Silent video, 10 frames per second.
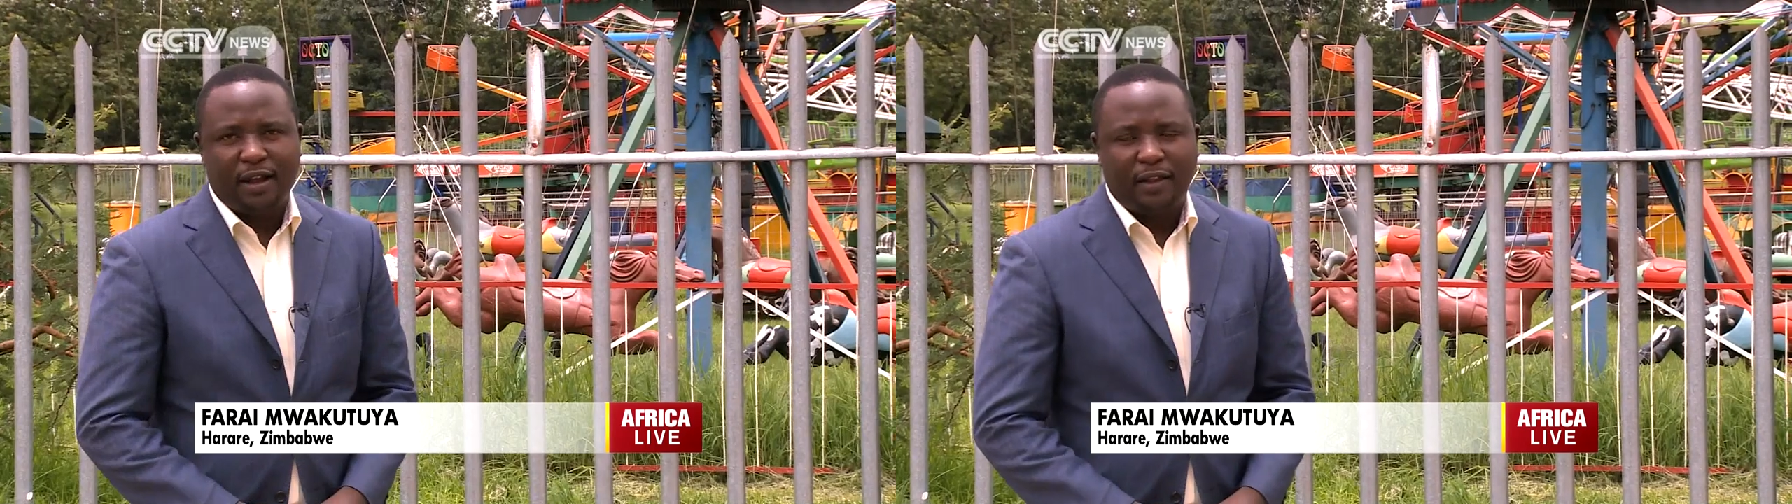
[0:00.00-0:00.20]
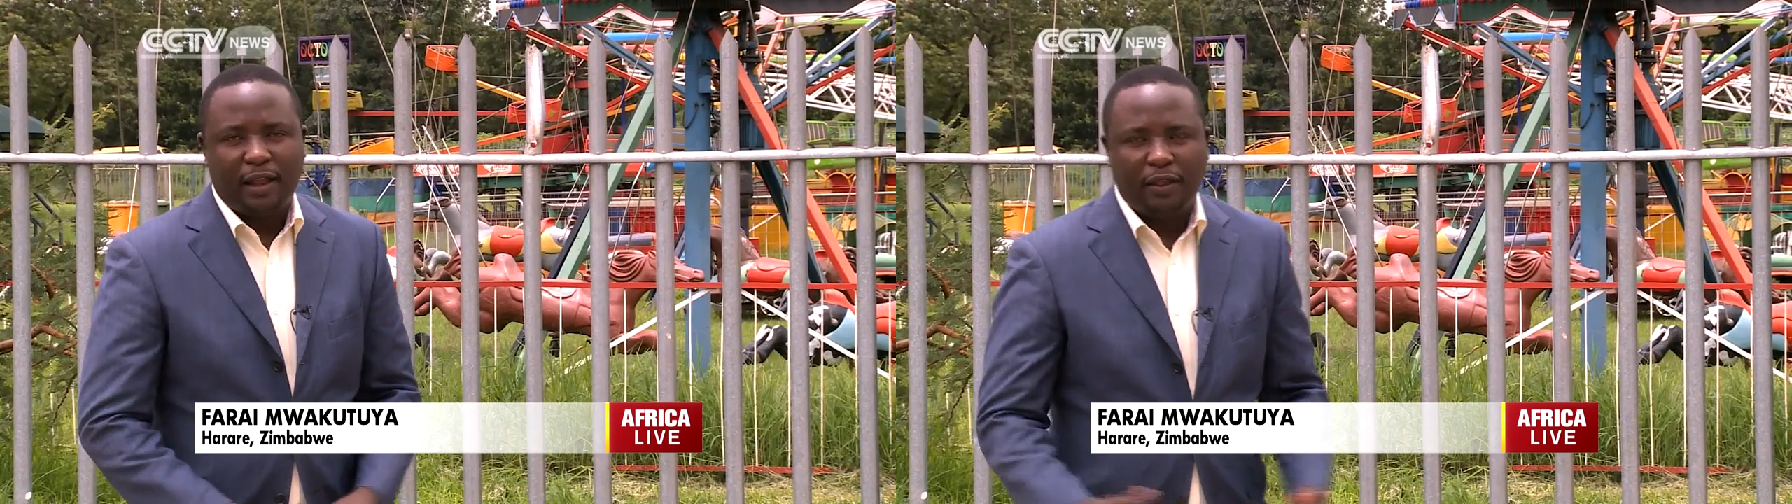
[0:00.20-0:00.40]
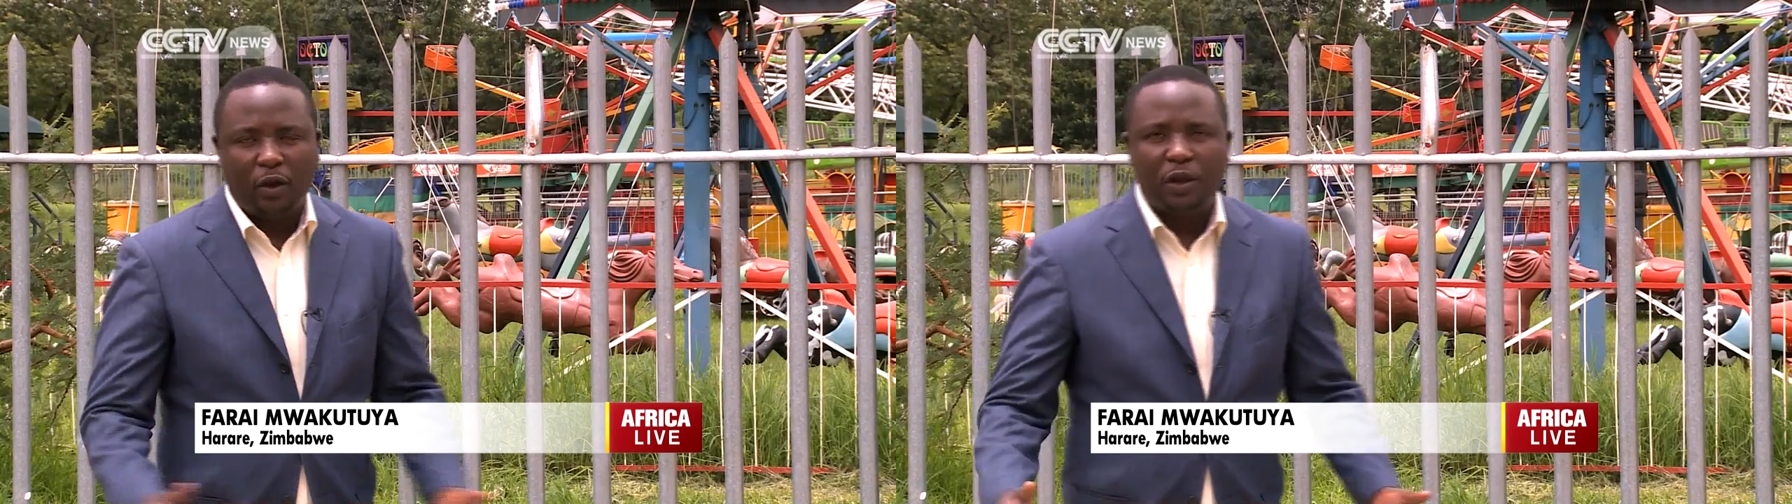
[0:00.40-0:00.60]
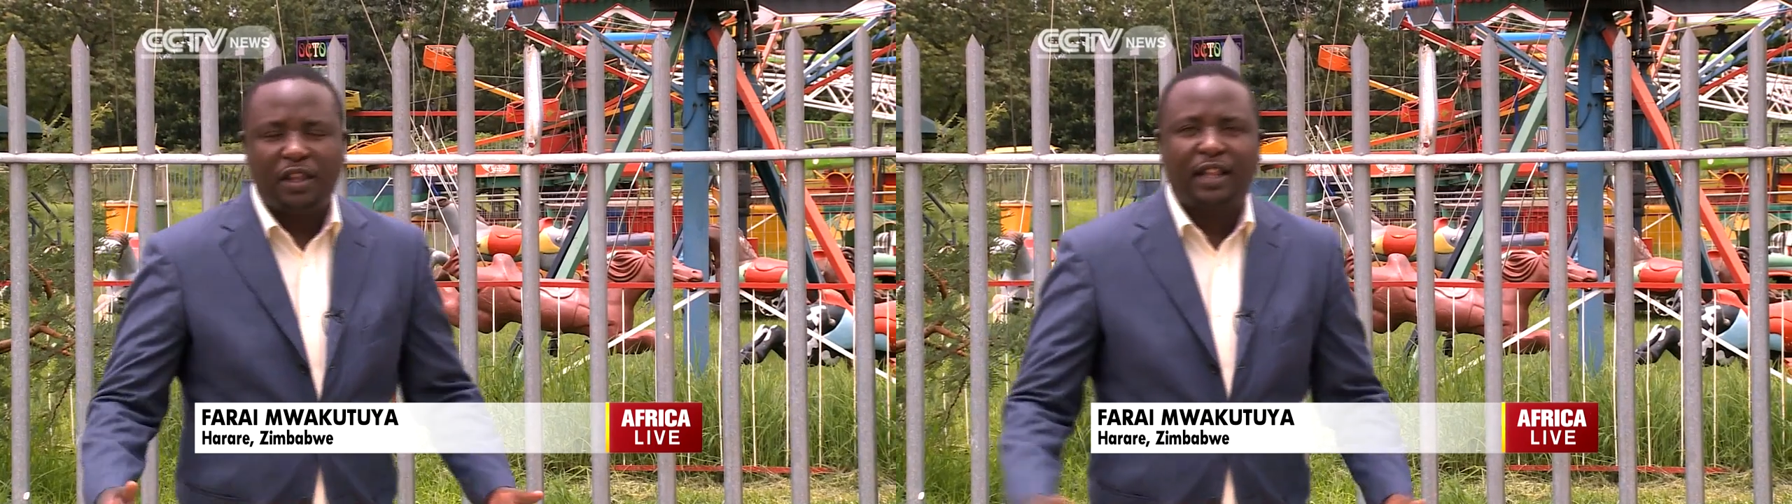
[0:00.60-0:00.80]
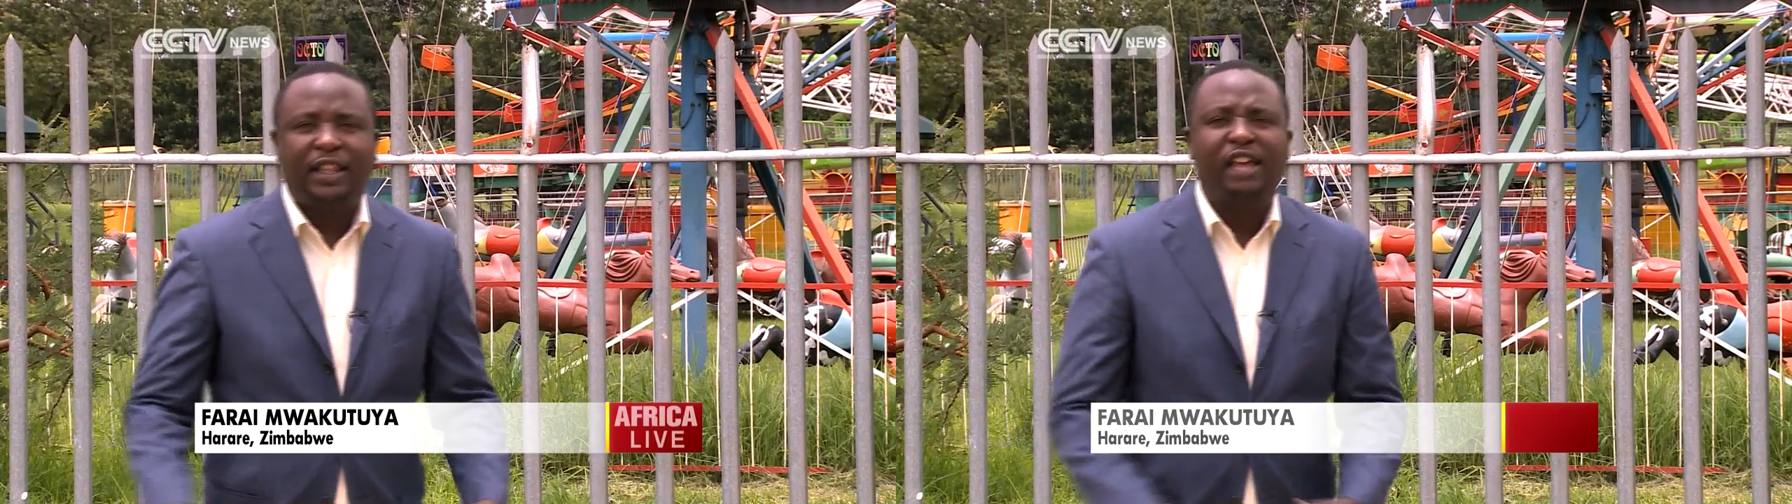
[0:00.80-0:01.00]
than those
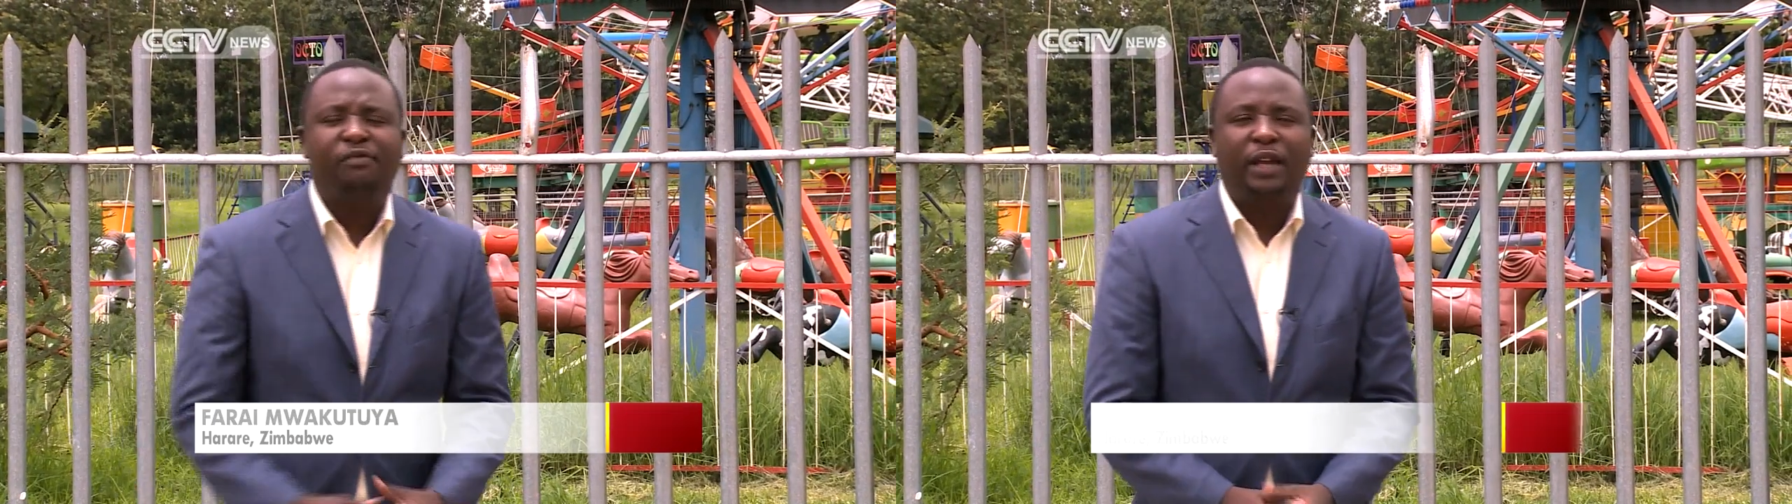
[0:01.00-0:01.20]
that they've